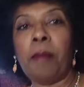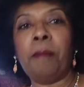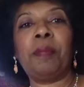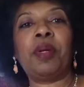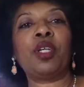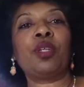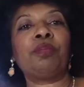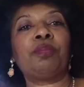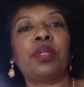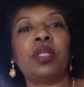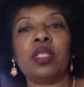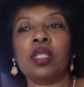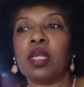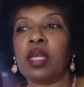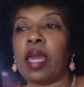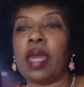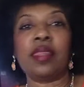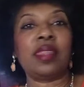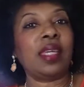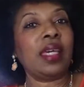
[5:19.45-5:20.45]
But
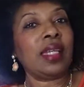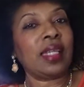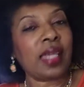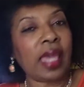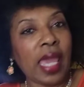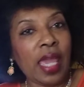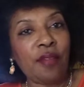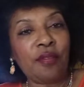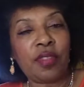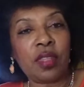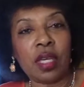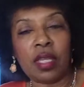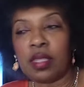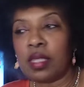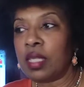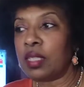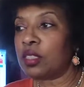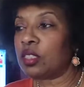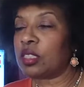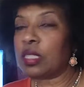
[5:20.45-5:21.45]
and
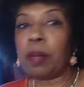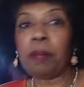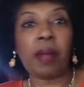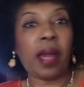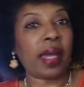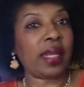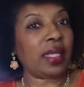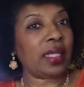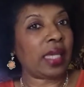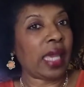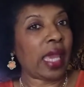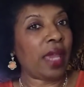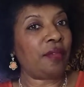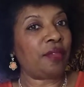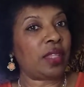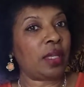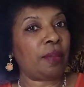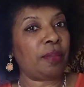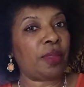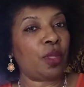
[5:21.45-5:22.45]
then somebody
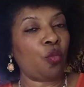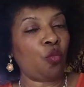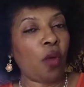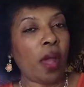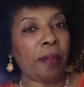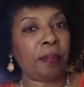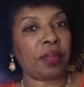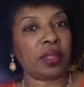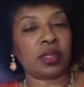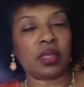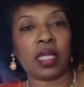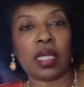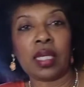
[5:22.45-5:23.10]
gave them the weapons.